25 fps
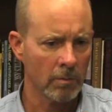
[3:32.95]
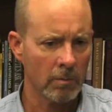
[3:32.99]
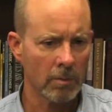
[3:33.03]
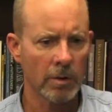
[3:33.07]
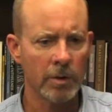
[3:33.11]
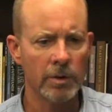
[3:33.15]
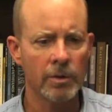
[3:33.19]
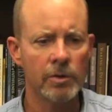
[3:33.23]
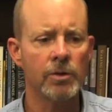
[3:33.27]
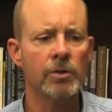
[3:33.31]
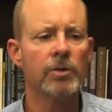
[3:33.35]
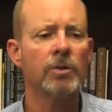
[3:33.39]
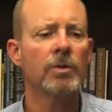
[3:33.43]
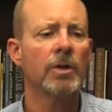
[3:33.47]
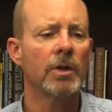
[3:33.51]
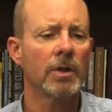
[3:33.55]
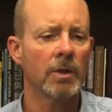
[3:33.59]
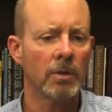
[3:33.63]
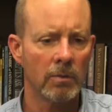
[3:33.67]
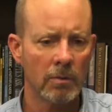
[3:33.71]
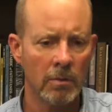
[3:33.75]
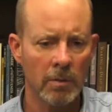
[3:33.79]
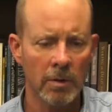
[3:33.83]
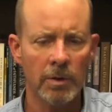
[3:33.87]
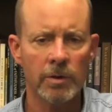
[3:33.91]
What did you
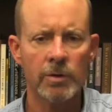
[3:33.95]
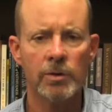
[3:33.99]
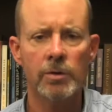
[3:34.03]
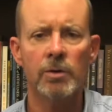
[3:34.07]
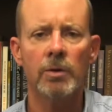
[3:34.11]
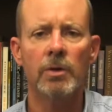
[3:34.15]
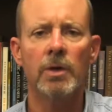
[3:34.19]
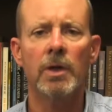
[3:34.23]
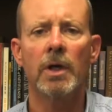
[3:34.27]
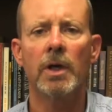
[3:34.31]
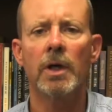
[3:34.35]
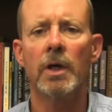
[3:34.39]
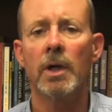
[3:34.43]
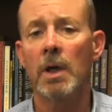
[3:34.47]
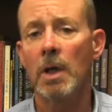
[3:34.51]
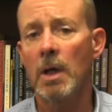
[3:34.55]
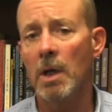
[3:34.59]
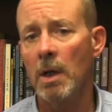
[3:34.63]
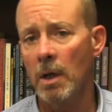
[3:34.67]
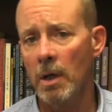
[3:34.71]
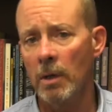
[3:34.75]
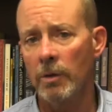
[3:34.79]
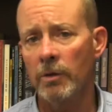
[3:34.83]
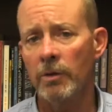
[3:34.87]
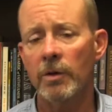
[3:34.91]
get? What did you get?
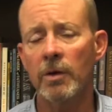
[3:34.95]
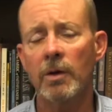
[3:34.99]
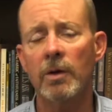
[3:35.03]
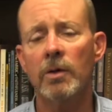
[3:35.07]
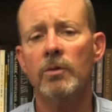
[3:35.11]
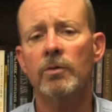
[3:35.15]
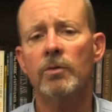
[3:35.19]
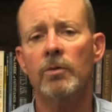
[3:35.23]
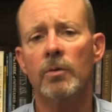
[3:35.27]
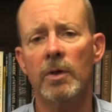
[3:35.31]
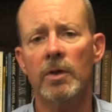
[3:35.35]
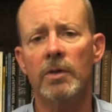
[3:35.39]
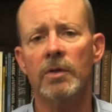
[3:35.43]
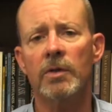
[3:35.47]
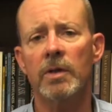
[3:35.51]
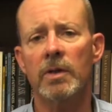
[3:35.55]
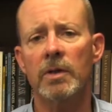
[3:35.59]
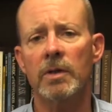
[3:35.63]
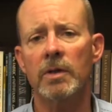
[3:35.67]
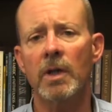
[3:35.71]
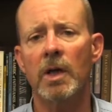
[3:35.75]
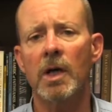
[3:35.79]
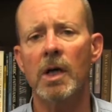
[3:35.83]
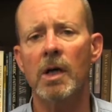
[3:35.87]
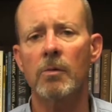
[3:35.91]
It's an
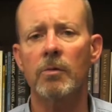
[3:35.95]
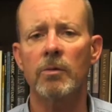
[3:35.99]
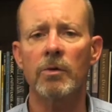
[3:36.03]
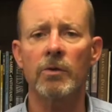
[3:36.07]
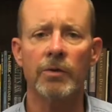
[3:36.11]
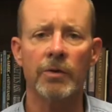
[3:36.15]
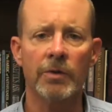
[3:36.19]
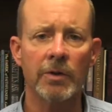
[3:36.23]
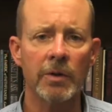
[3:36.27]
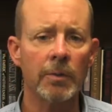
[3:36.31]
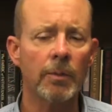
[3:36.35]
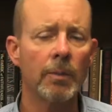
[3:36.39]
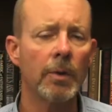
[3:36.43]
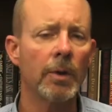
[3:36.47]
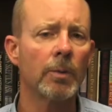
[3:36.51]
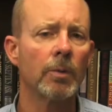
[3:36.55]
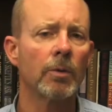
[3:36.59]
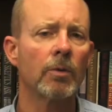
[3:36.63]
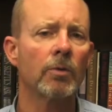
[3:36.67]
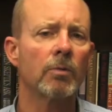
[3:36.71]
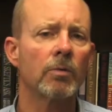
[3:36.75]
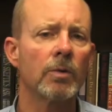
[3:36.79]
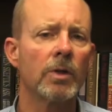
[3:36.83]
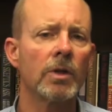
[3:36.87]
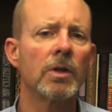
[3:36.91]
interesting time. You'll see people
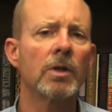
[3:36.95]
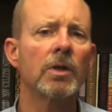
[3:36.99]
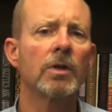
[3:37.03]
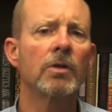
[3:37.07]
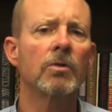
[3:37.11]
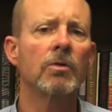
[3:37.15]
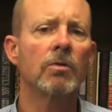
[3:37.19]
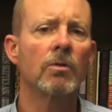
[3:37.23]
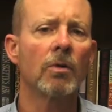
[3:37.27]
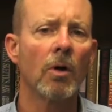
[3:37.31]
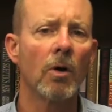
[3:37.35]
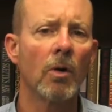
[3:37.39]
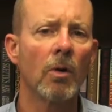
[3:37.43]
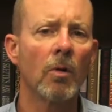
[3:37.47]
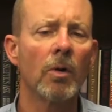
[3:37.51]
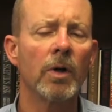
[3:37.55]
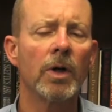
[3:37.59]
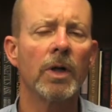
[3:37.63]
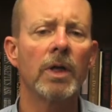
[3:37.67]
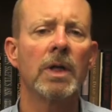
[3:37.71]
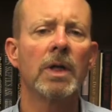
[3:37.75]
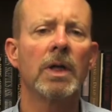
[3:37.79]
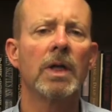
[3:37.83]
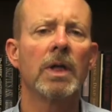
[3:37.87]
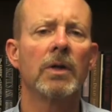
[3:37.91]
really
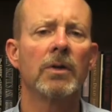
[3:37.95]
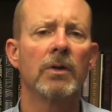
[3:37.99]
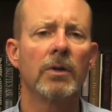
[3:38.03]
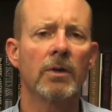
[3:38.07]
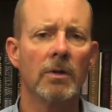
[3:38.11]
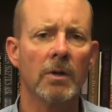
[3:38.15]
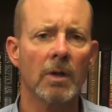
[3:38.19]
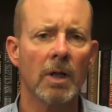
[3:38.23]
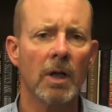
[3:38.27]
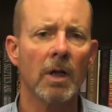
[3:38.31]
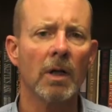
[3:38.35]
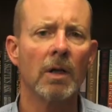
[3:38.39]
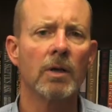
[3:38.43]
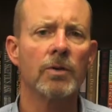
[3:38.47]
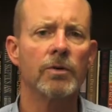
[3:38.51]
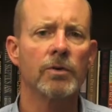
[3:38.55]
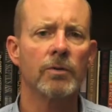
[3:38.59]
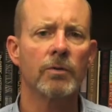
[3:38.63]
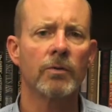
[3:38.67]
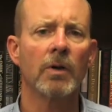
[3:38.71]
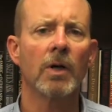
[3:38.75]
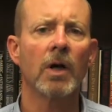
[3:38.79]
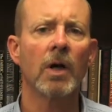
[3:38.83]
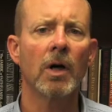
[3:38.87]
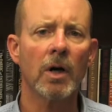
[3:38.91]
growing in their knowledge
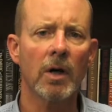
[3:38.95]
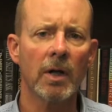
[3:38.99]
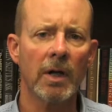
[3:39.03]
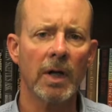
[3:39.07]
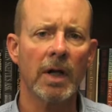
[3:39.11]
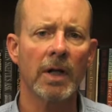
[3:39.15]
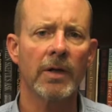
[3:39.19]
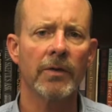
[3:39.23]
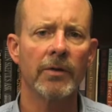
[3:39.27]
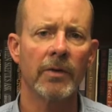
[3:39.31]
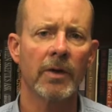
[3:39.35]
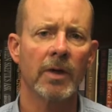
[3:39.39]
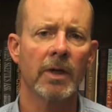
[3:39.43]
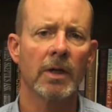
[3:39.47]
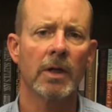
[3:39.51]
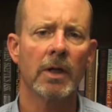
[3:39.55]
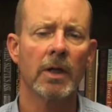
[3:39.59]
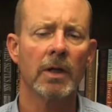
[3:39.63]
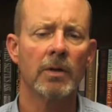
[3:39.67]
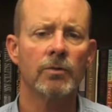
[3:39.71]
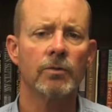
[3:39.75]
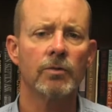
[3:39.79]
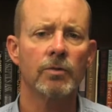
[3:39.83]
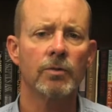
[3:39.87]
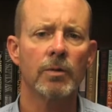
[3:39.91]
of God as they
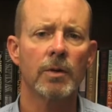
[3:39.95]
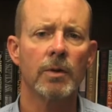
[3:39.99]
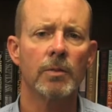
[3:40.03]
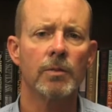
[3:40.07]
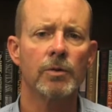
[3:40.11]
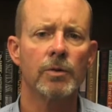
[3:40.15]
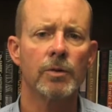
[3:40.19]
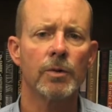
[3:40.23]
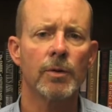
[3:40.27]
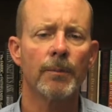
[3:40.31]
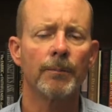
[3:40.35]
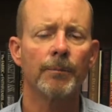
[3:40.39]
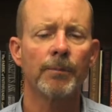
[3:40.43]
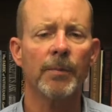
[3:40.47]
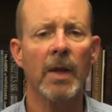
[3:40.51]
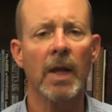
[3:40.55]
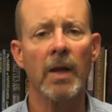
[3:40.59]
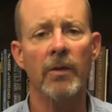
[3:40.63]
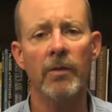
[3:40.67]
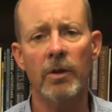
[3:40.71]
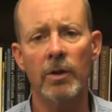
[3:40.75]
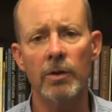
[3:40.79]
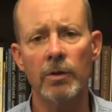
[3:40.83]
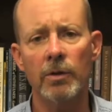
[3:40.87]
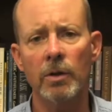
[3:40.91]
engage Scripture.
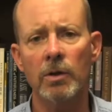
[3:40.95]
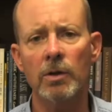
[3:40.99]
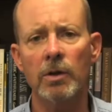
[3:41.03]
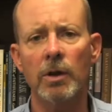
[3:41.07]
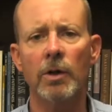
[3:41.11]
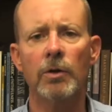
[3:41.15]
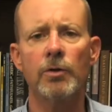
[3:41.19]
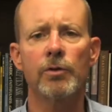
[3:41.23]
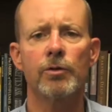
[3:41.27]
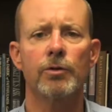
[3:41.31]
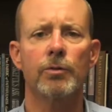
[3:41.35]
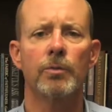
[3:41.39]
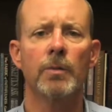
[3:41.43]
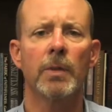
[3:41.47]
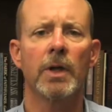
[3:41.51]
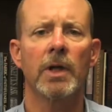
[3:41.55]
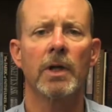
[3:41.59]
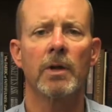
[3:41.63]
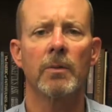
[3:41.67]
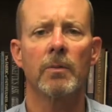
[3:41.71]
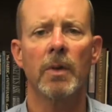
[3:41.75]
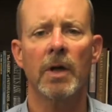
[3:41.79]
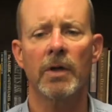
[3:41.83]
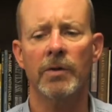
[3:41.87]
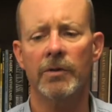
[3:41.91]
And then you close your
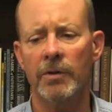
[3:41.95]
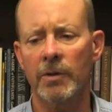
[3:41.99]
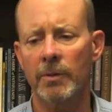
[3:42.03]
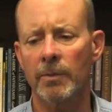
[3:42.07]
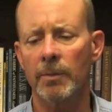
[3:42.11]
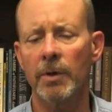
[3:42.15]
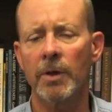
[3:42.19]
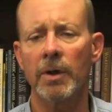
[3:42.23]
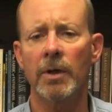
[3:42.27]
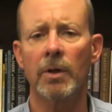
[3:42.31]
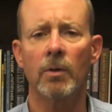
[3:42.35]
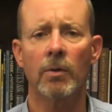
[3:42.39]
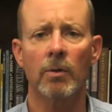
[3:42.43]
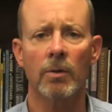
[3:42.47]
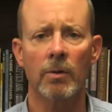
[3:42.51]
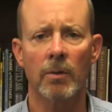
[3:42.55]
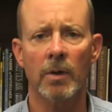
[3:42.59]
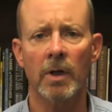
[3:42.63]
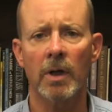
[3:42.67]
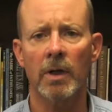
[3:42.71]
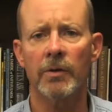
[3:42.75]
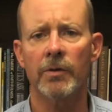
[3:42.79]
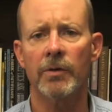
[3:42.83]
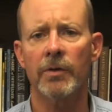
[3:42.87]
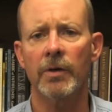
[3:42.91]
meeting by simply going
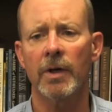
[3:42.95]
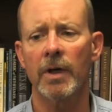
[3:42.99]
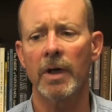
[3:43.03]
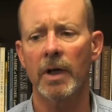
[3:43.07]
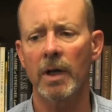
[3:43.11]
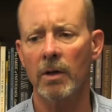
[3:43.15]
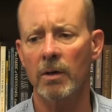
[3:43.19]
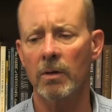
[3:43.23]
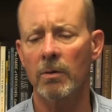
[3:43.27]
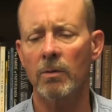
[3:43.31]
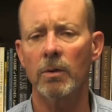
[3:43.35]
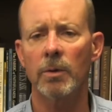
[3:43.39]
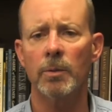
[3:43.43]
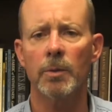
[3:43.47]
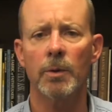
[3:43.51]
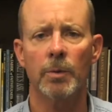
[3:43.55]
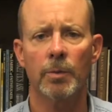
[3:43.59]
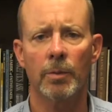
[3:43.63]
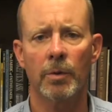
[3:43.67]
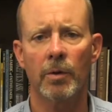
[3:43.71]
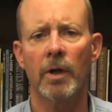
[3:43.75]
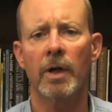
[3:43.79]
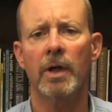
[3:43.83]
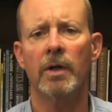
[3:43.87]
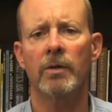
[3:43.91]
around and saying, how can we be
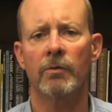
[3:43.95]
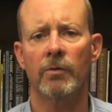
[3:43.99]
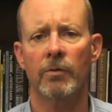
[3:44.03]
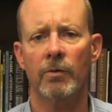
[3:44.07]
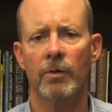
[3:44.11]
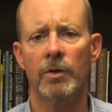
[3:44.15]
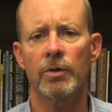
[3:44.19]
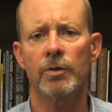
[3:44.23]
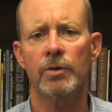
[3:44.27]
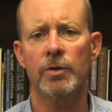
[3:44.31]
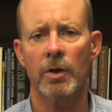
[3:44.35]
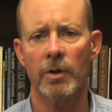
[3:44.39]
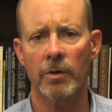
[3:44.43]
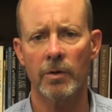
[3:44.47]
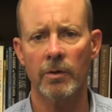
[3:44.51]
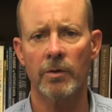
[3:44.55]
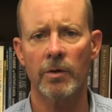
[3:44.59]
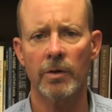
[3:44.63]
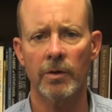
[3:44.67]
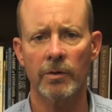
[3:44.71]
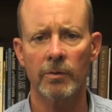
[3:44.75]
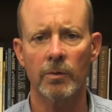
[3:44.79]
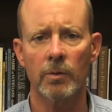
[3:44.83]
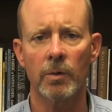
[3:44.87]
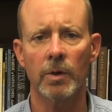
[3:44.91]
praying for each other
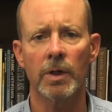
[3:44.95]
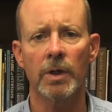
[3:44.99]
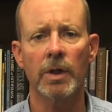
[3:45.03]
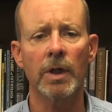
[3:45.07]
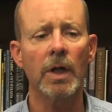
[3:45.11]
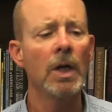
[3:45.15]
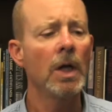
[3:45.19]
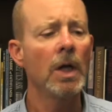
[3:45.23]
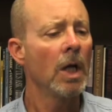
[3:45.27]
this week?